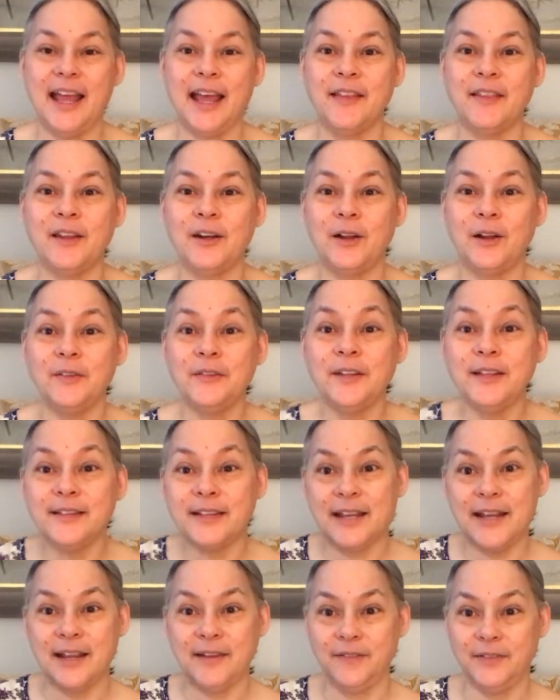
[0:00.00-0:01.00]
And then all of a
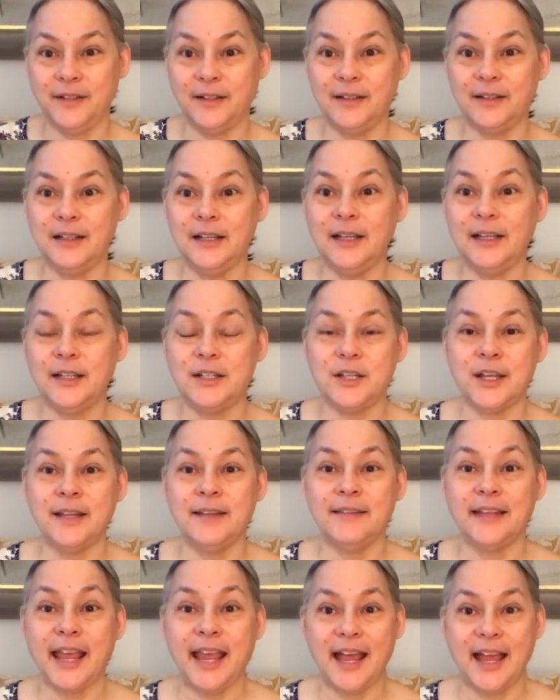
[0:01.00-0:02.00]
sudden I feel
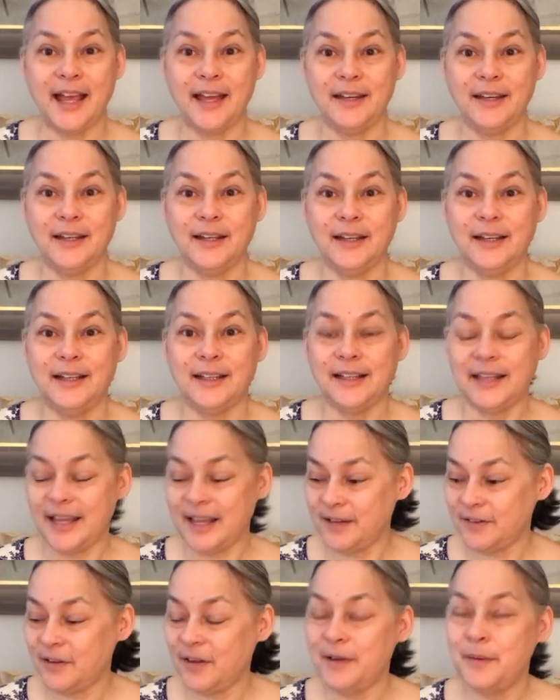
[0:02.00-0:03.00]
Jen's hand
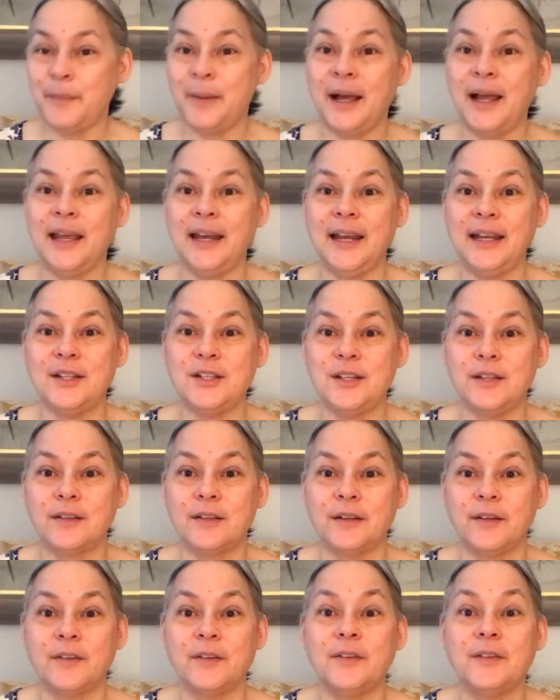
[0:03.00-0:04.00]
land on mine, and
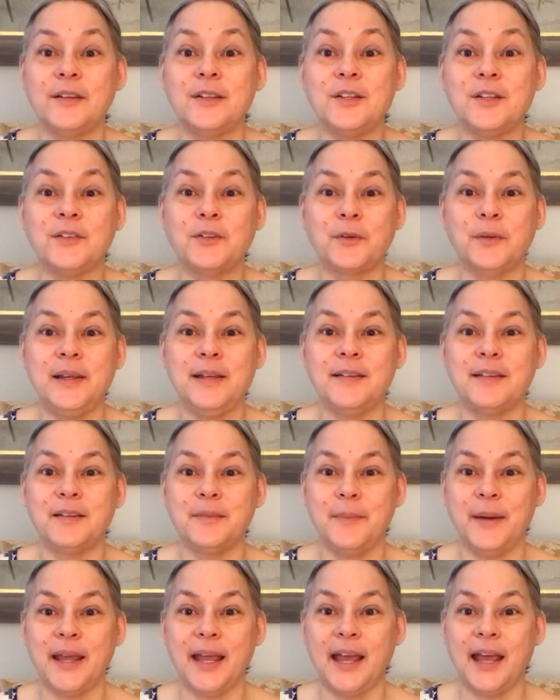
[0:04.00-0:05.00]
she
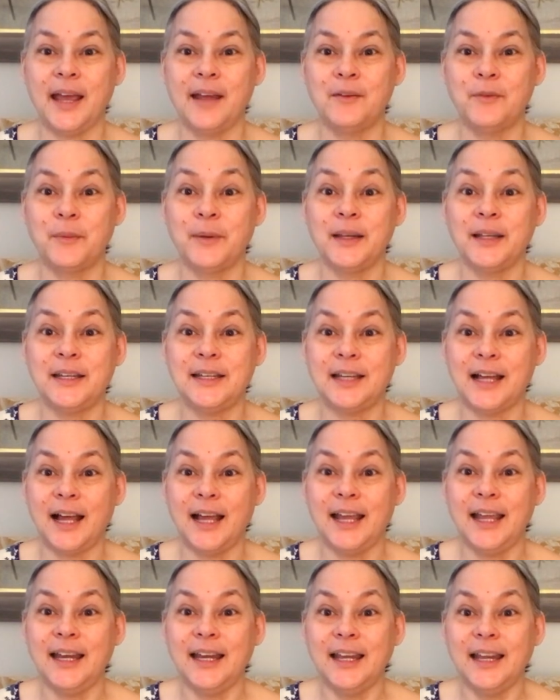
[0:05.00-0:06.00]
squeezes my hand really
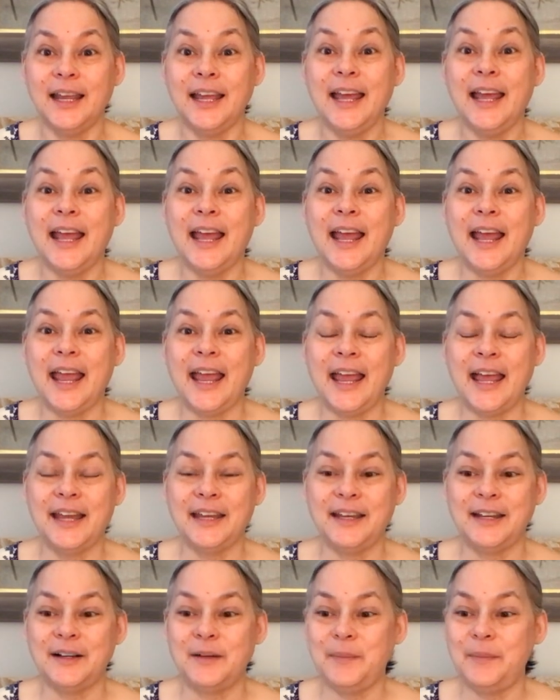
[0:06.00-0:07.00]
tight.
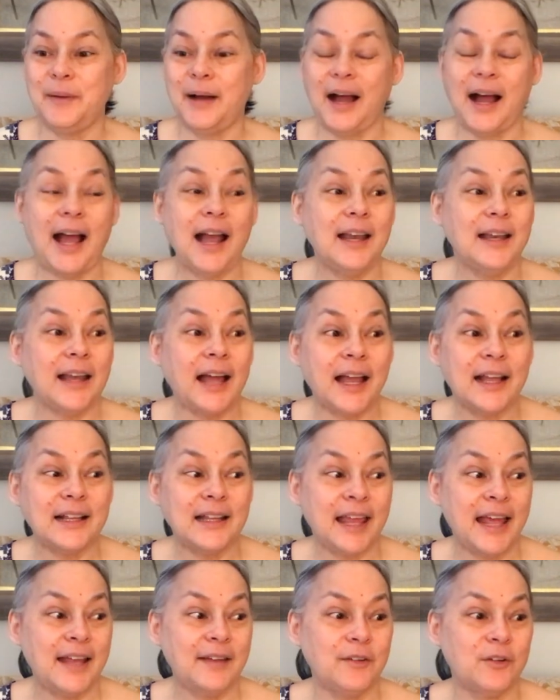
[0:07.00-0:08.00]
And I
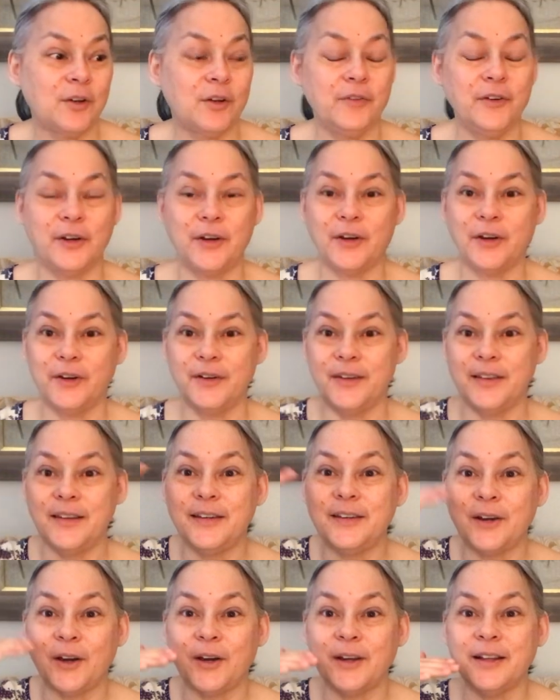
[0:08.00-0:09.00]
glance over at her in the
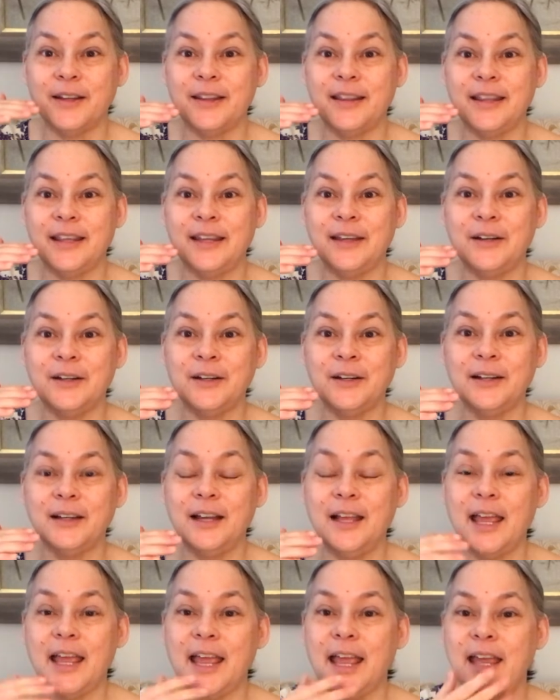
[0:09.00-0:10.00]
darkened theater,
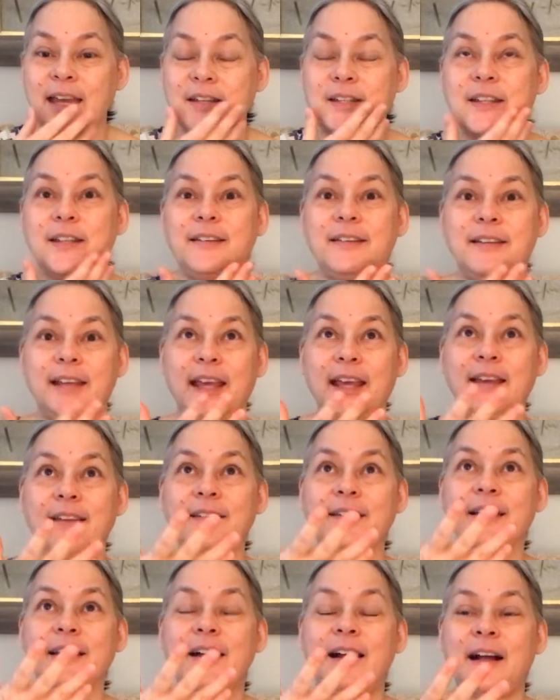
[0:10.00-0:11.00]
and she's
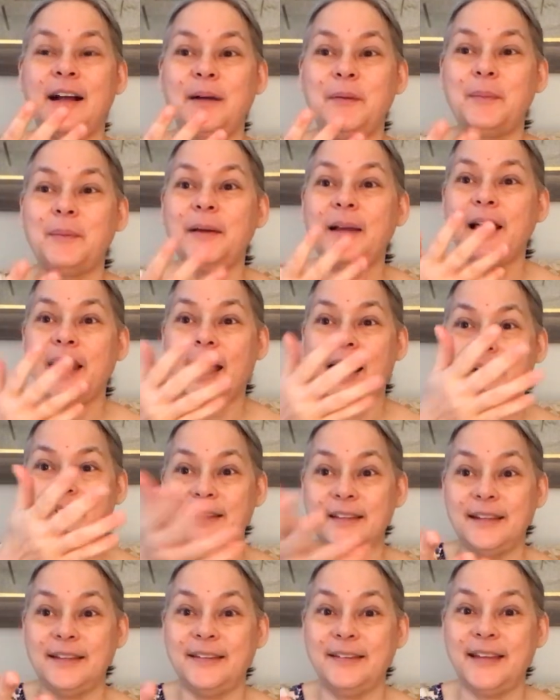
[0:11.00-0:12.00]
gazing up
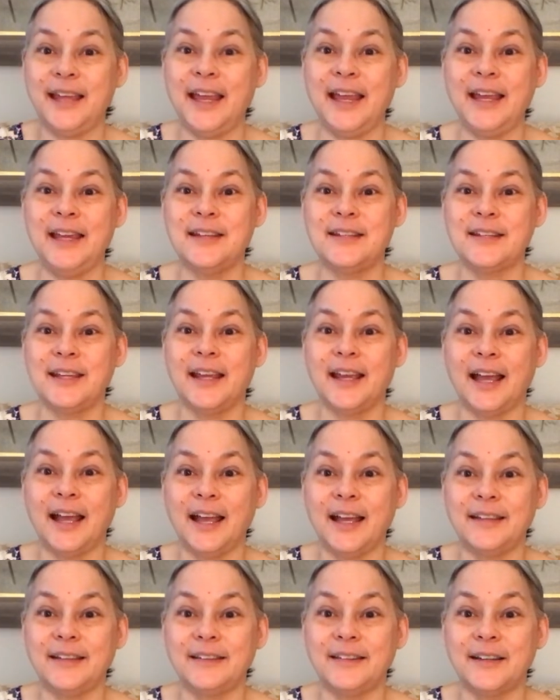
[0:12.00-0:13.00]
at the stage
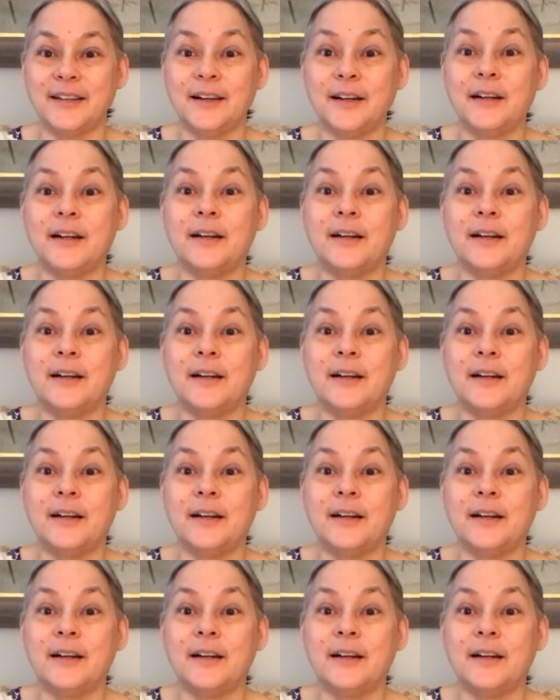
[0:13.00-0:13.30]
as the